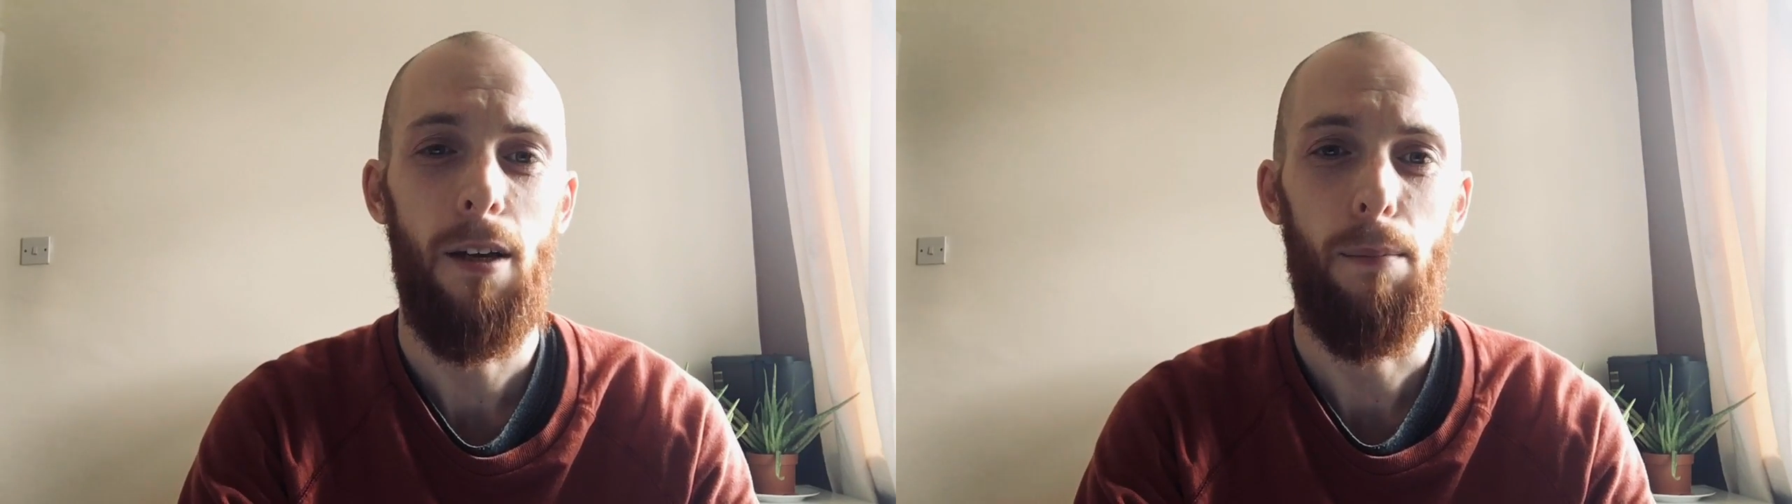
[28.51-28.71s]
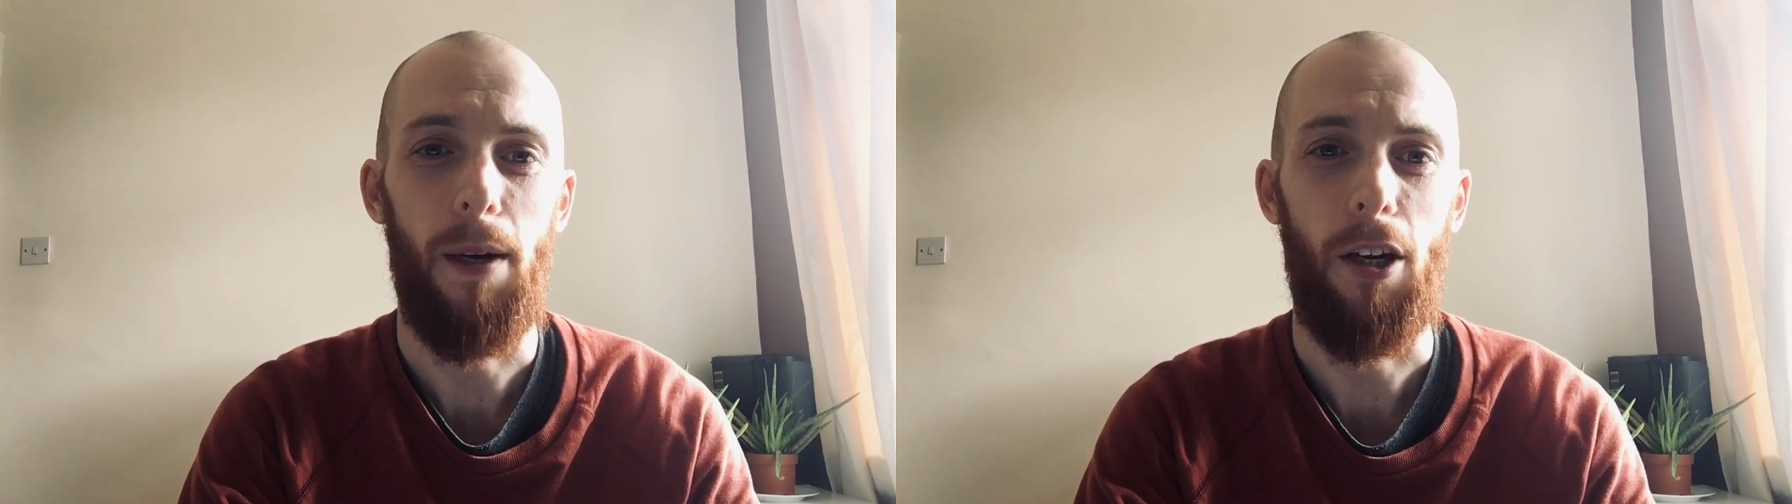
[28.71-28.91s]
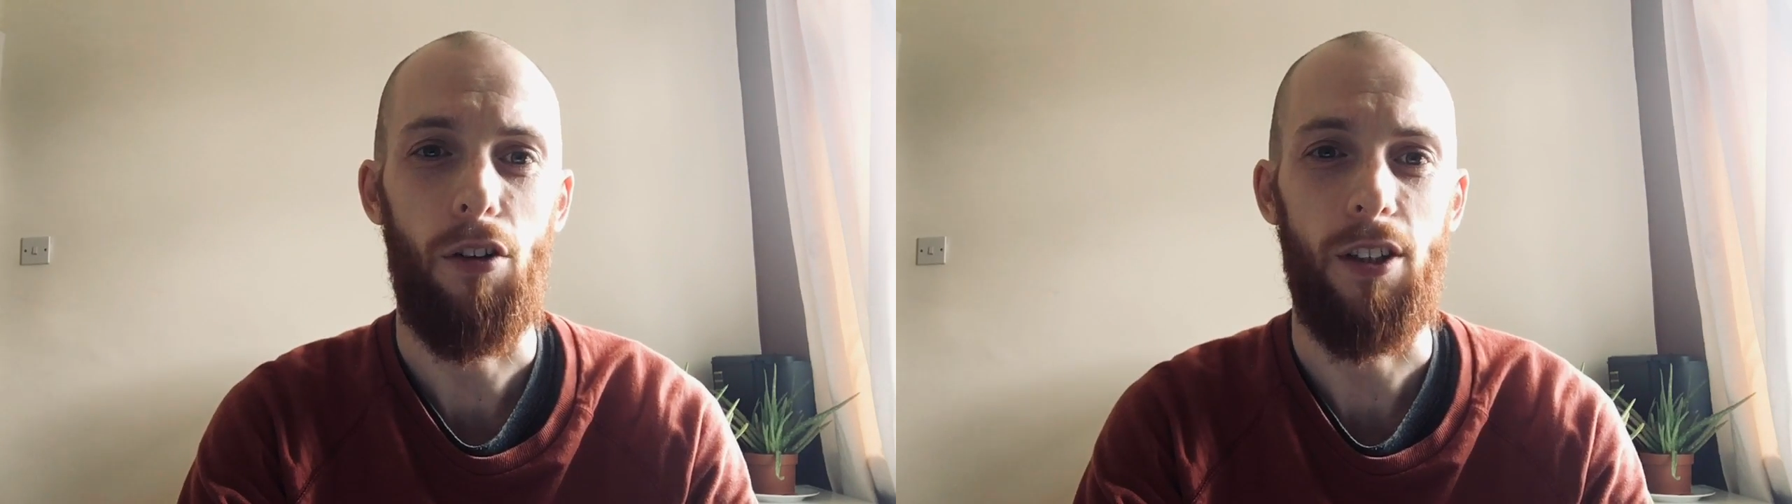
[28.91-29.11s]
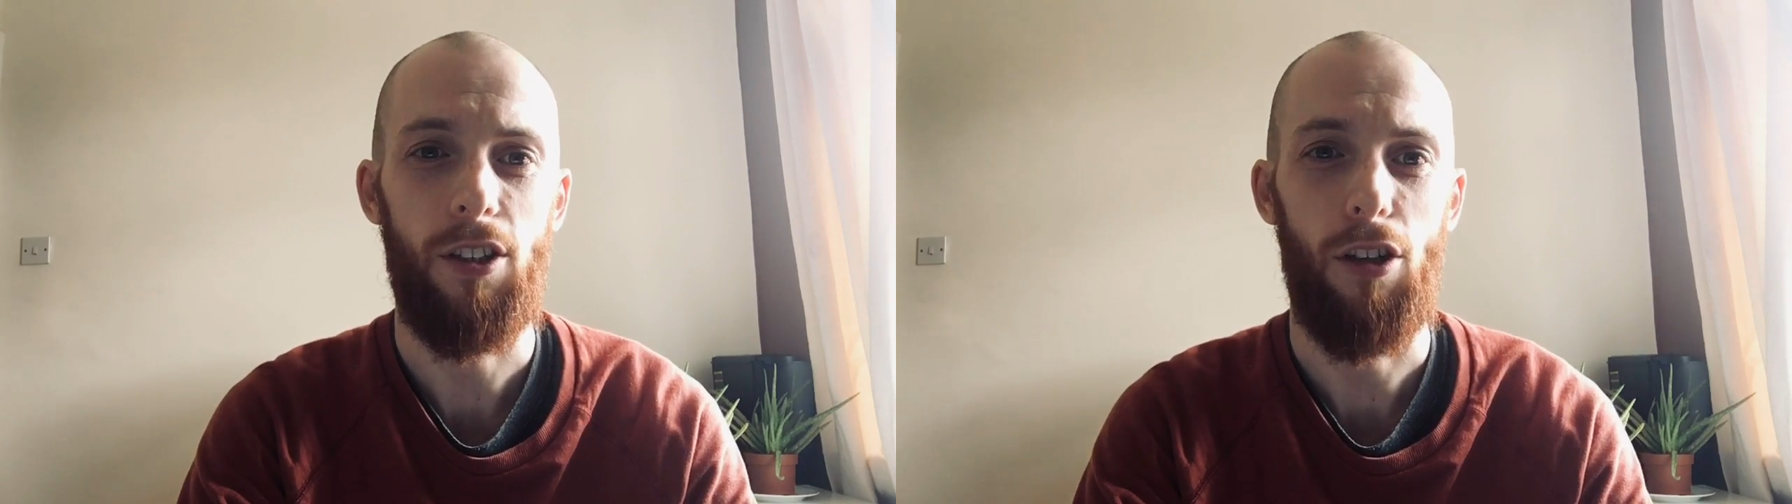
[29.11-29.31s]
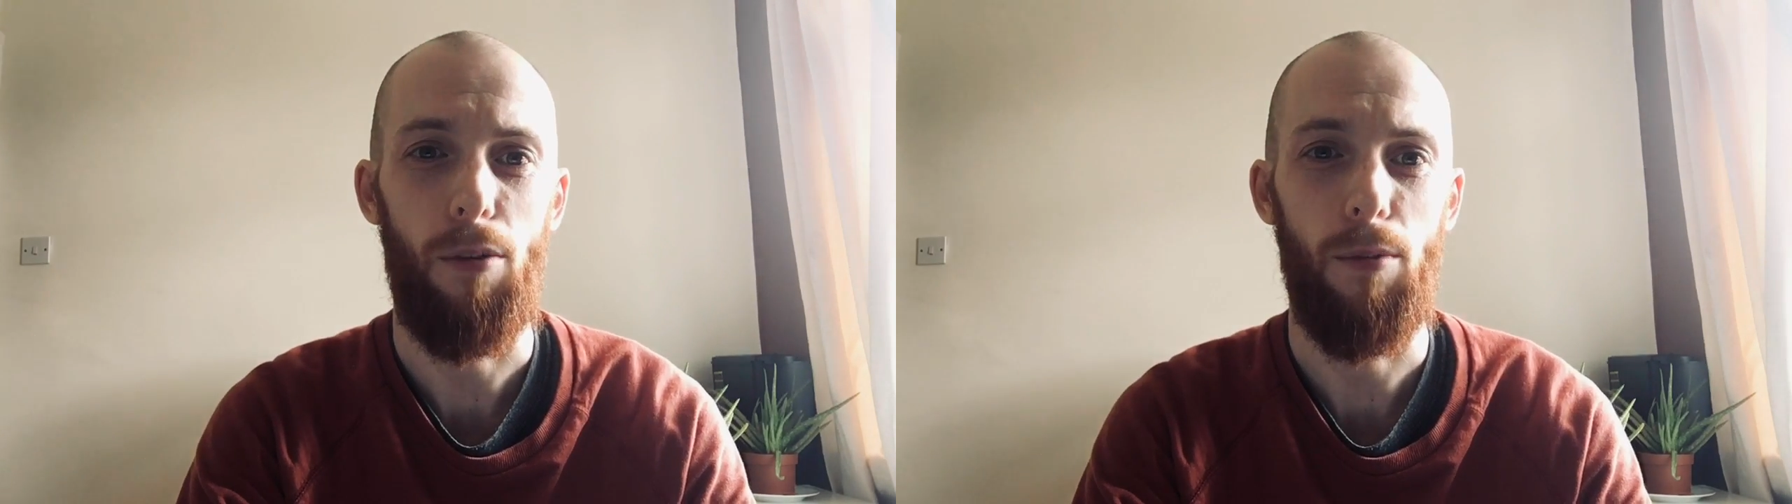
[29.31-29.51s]
by Chris
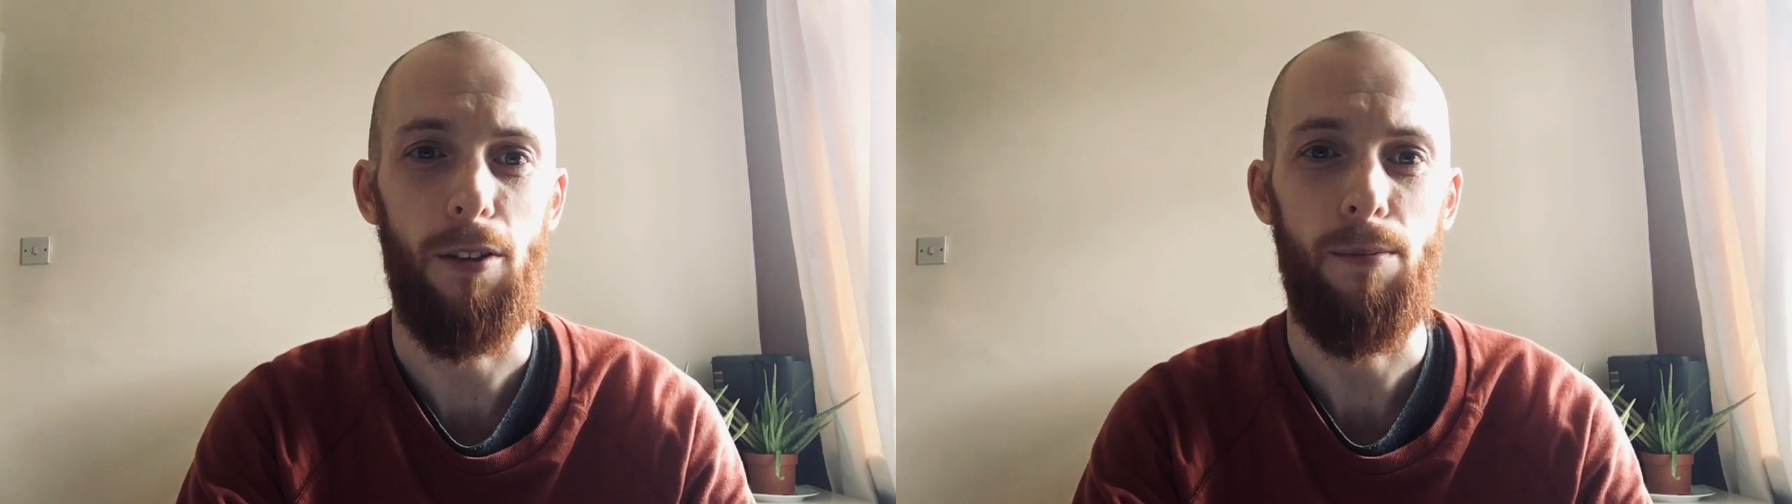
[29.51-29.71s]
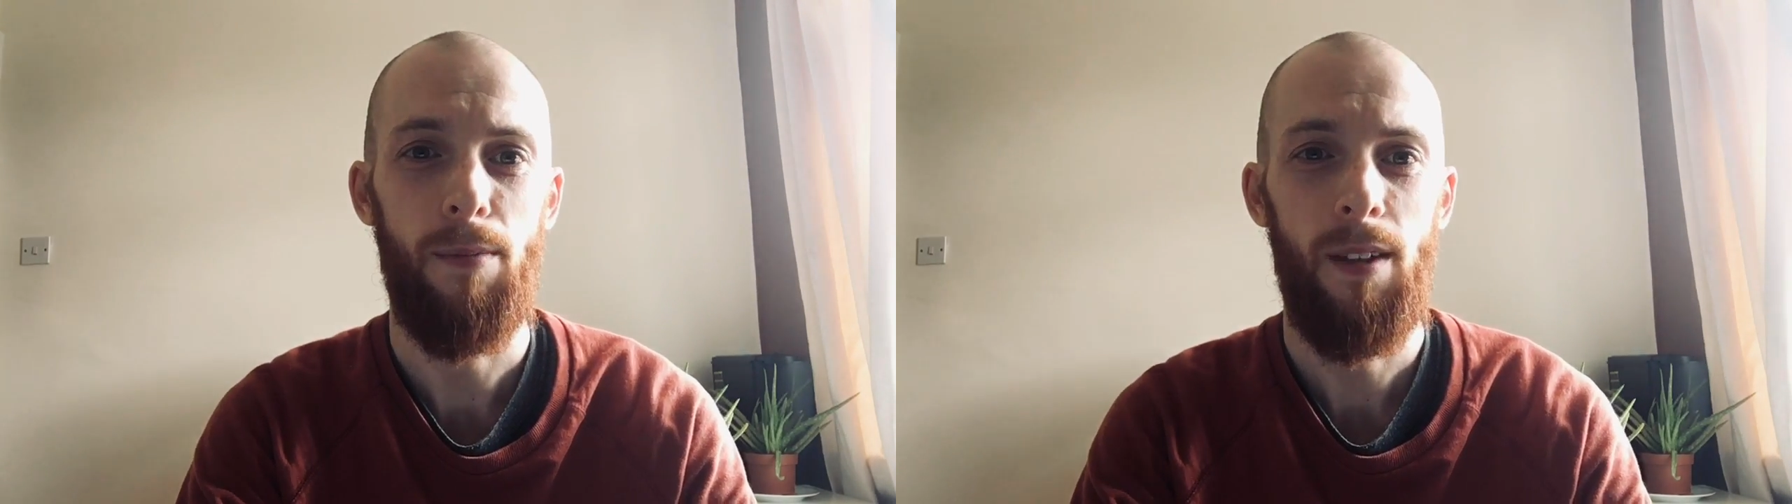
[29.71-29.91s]
Tomlin,